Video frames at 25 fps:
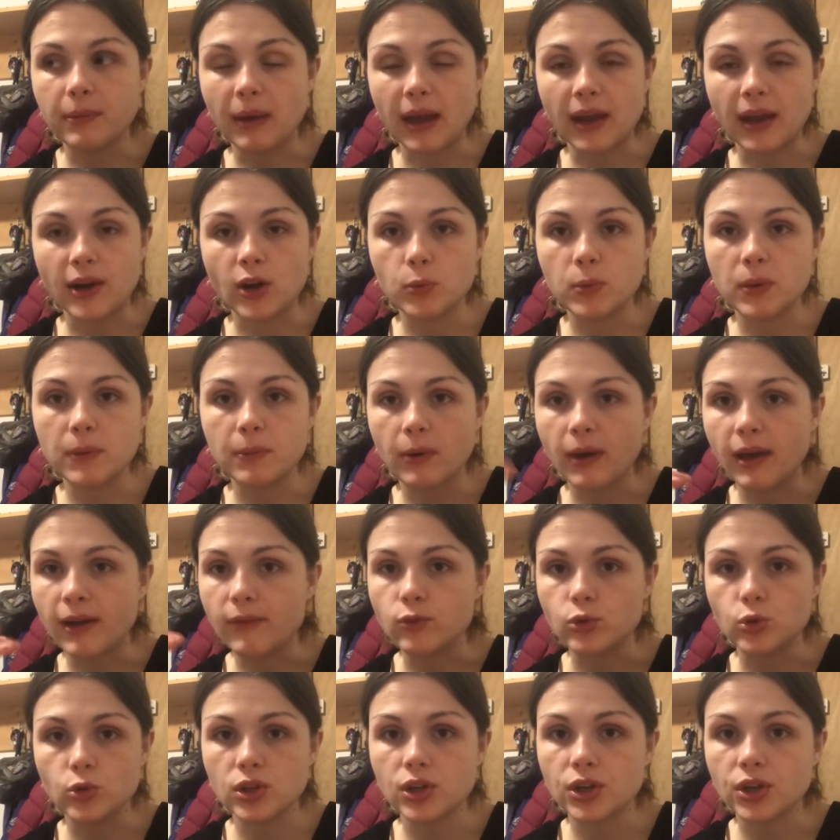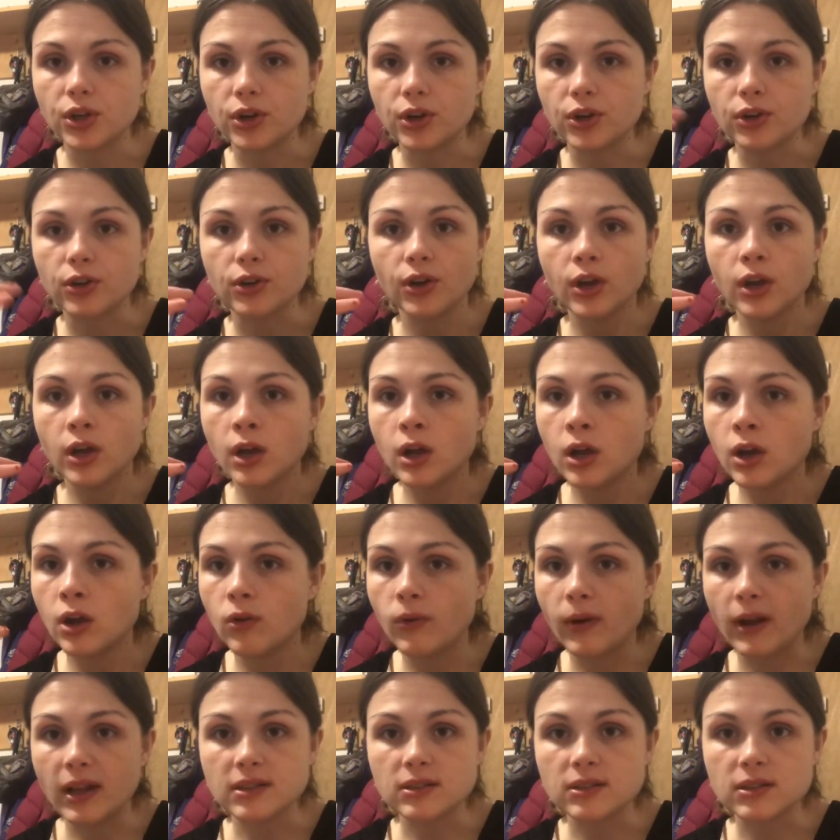I know people have new year
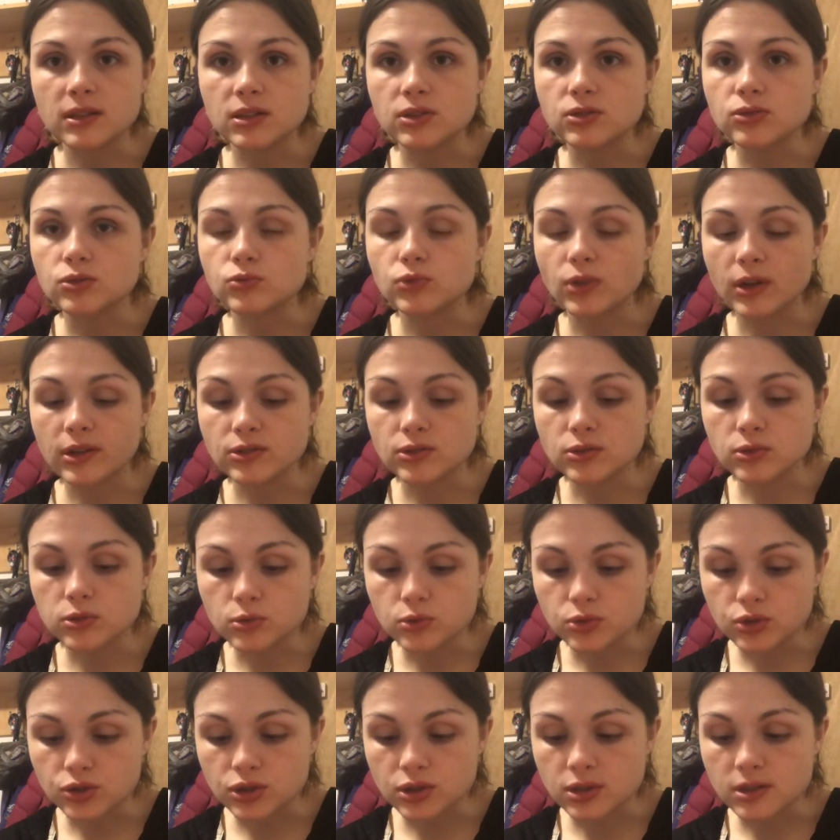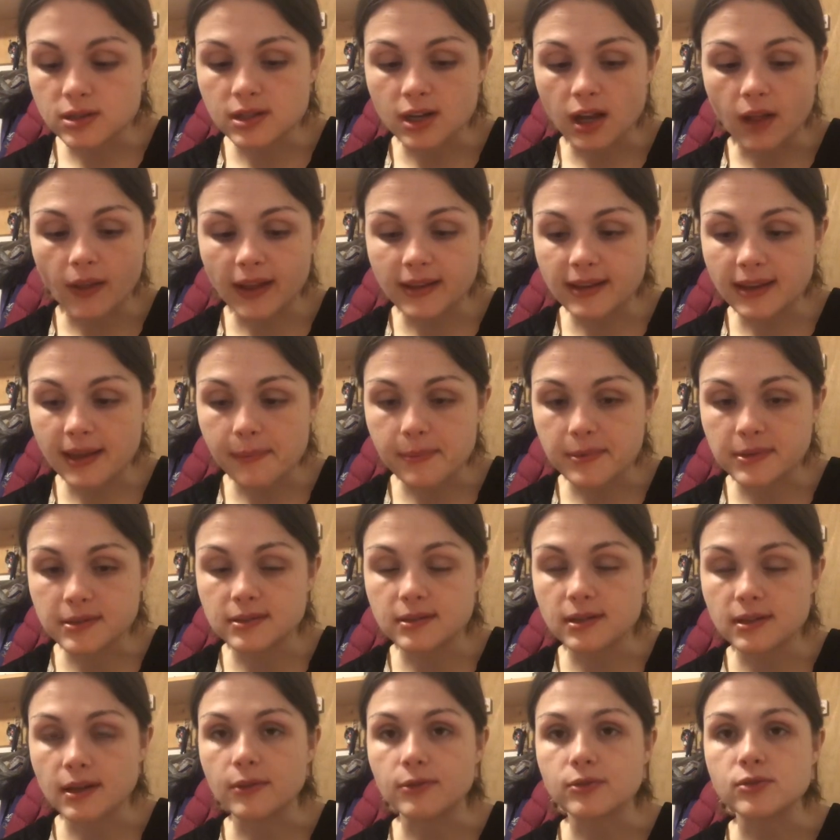resolutions and all that type of
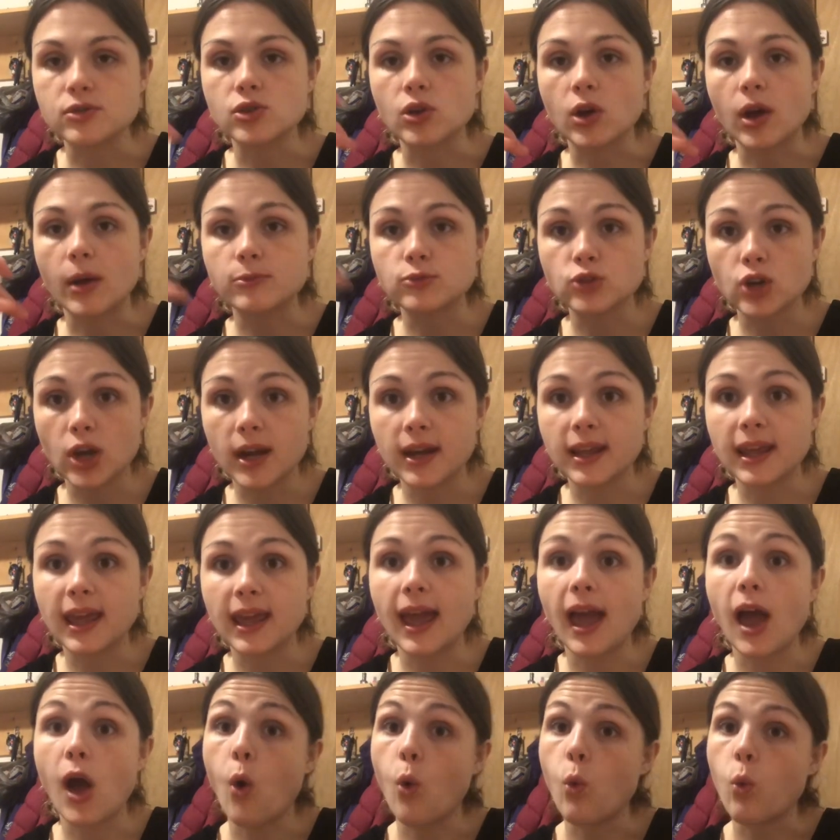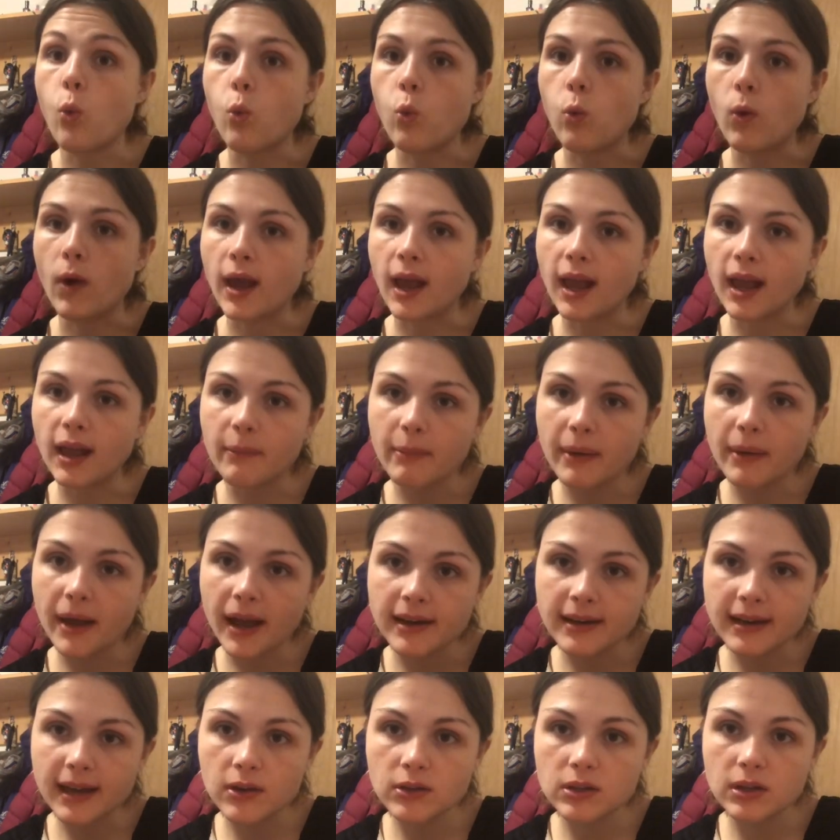stuff. So I'm trying to get way
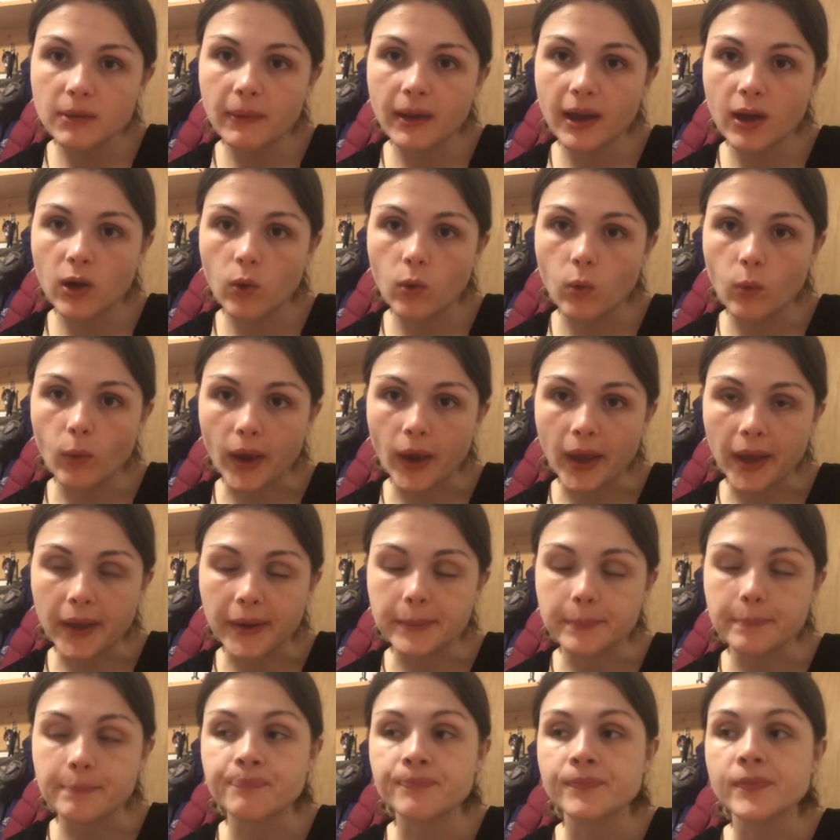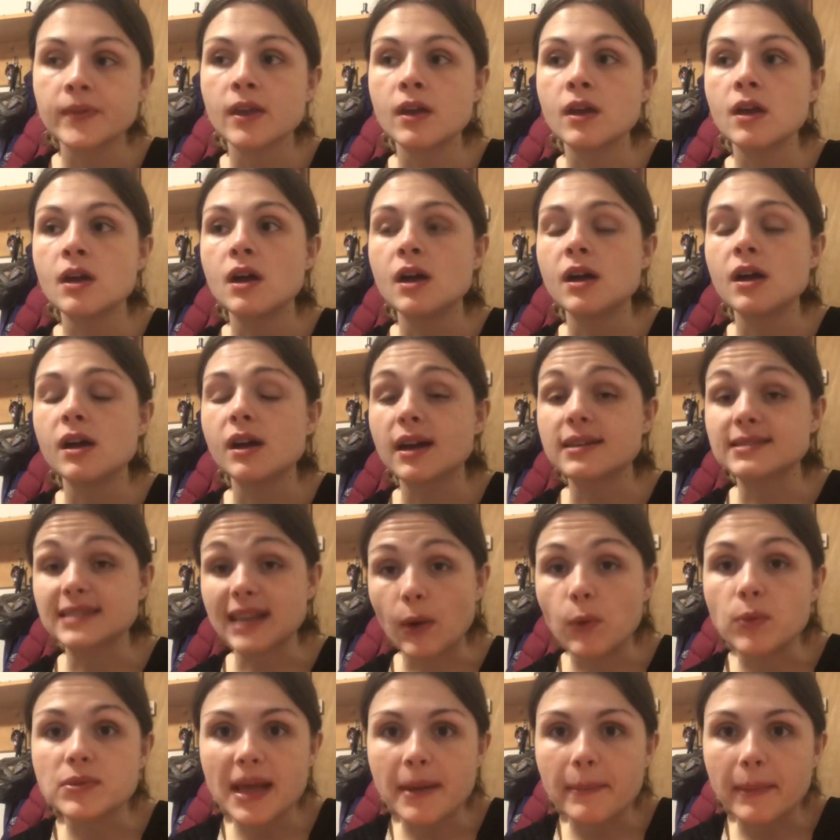back down to my goal weight because
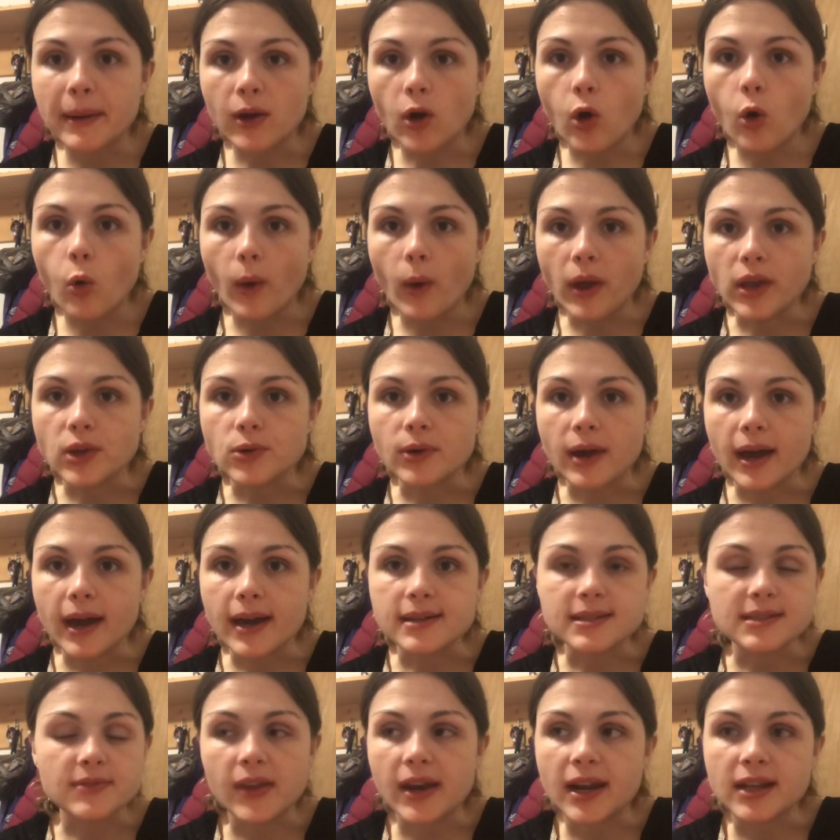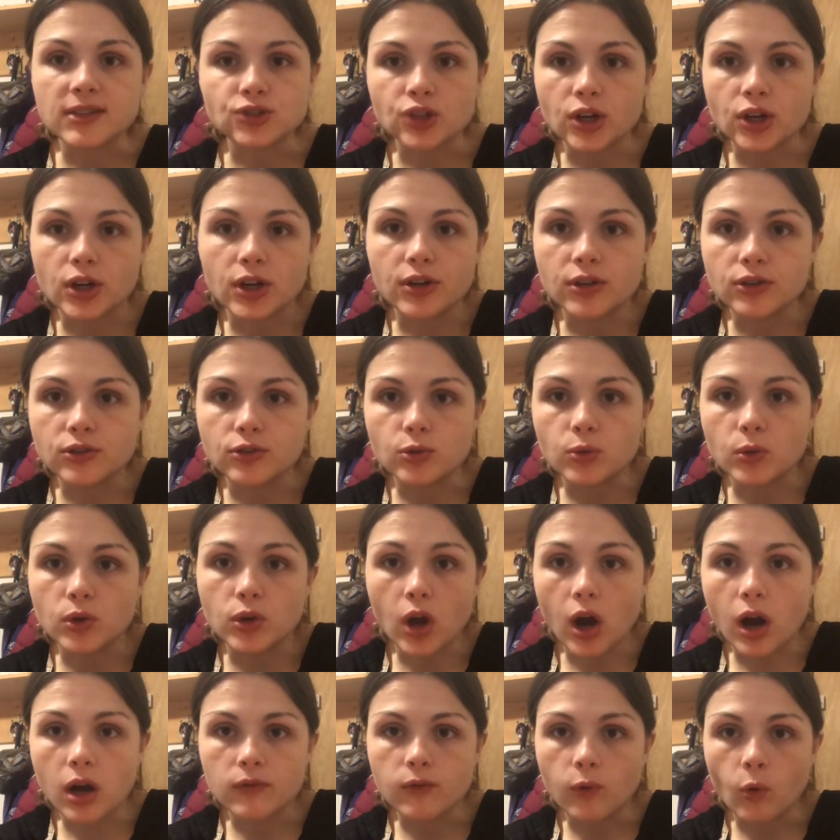I was at my goal weight, you guys. And then I started doing
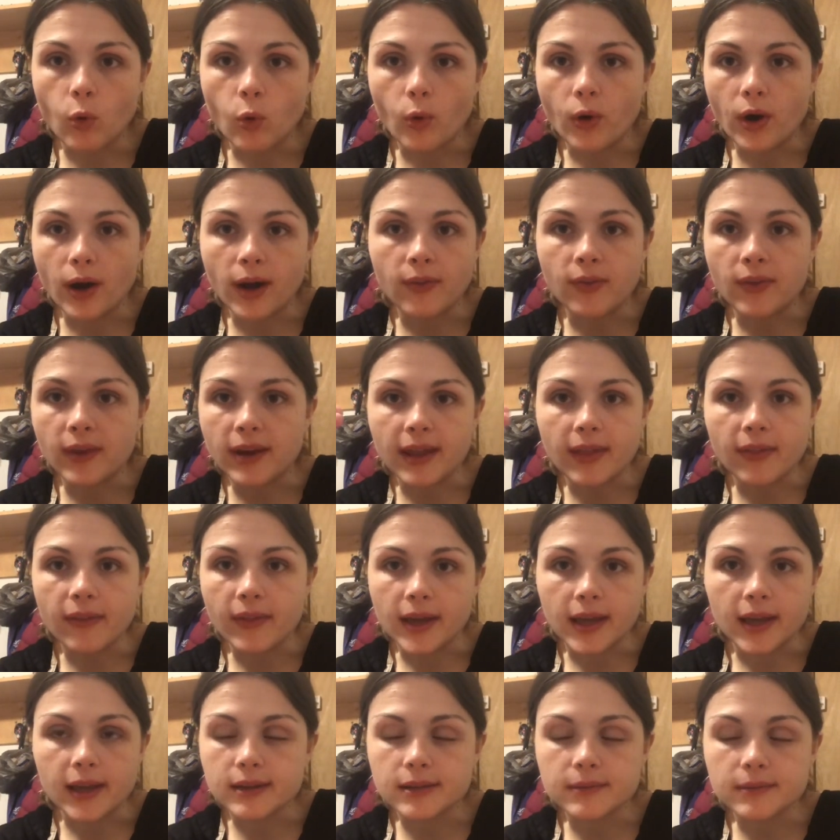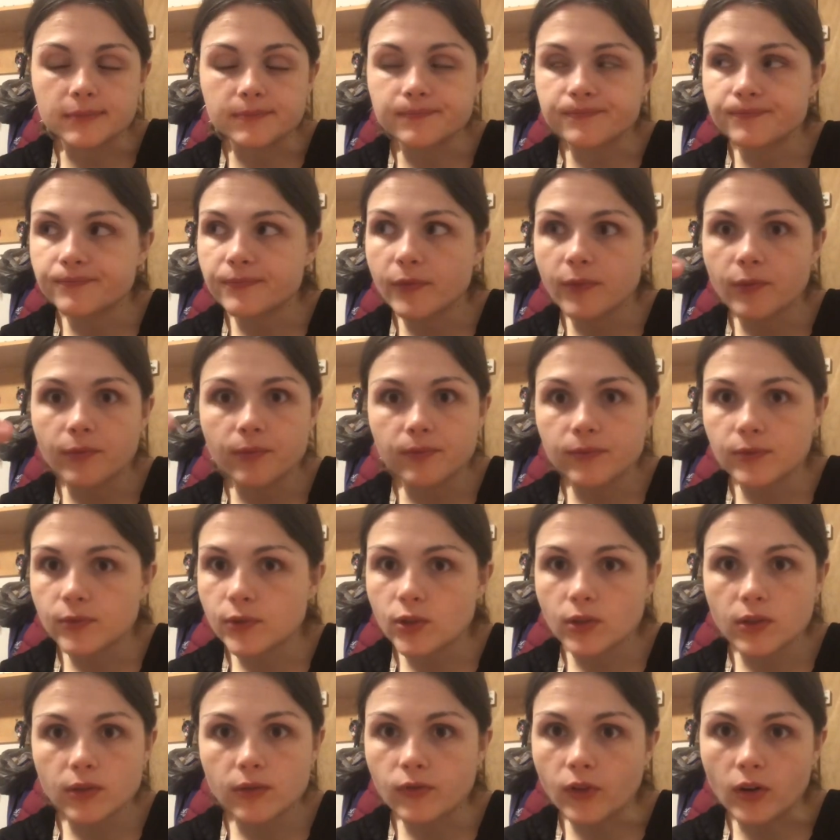carnivore and then it like
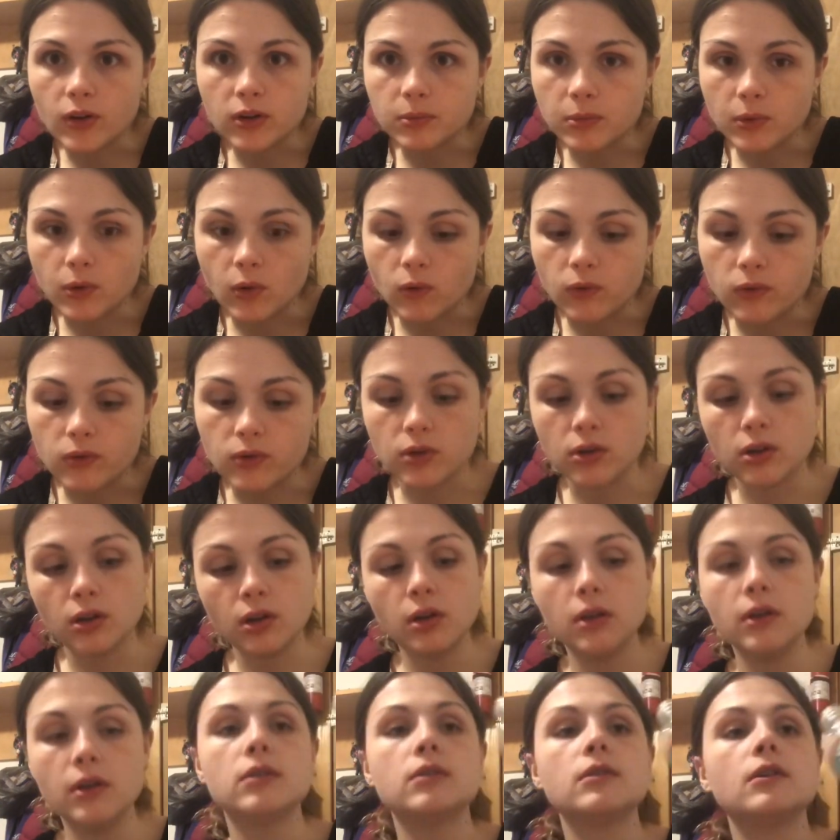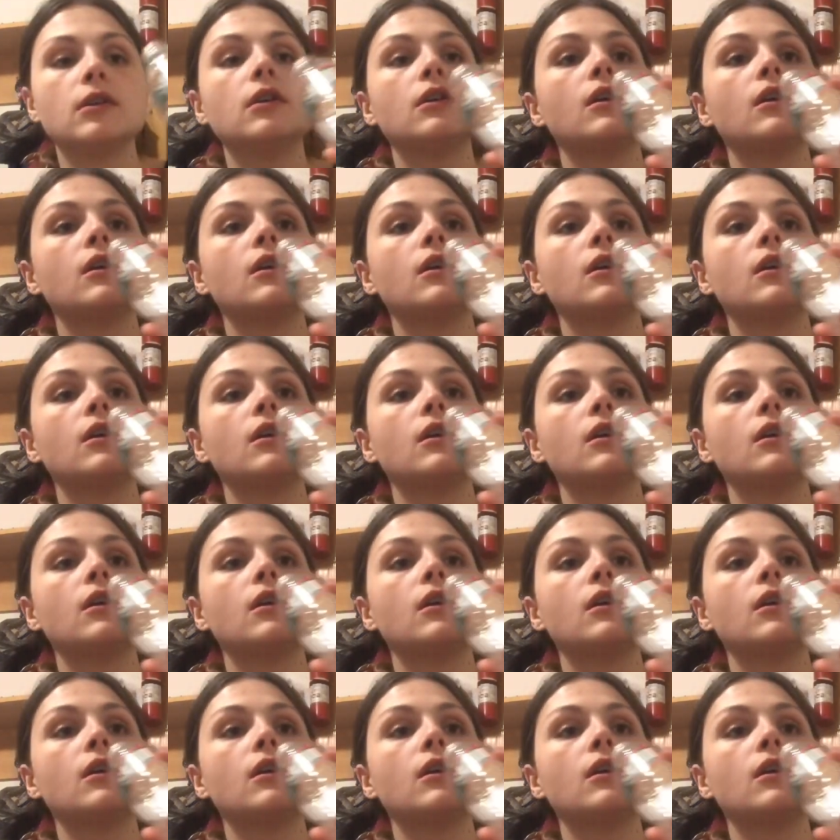fucked me over.